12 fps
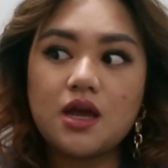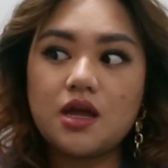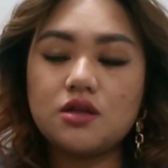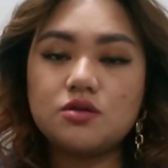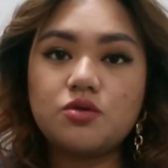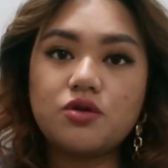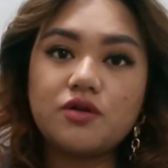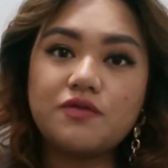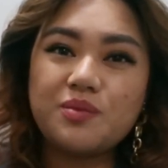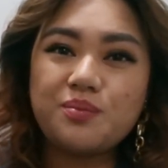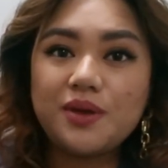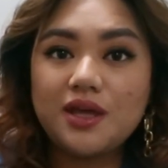and it's more of
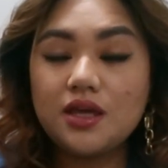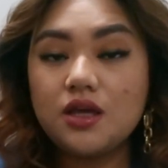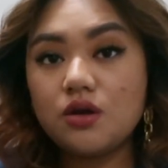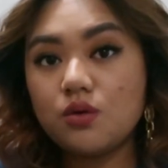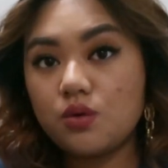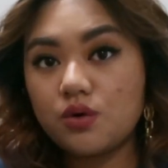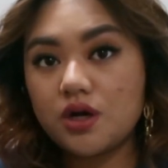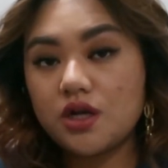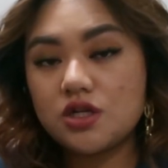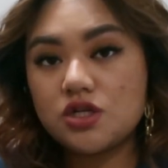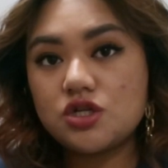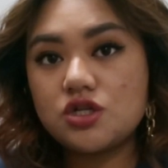a pinky
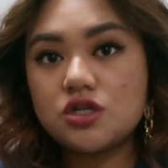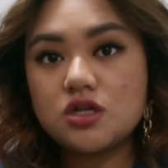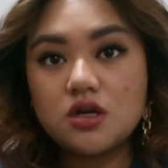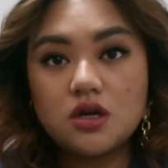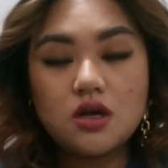orange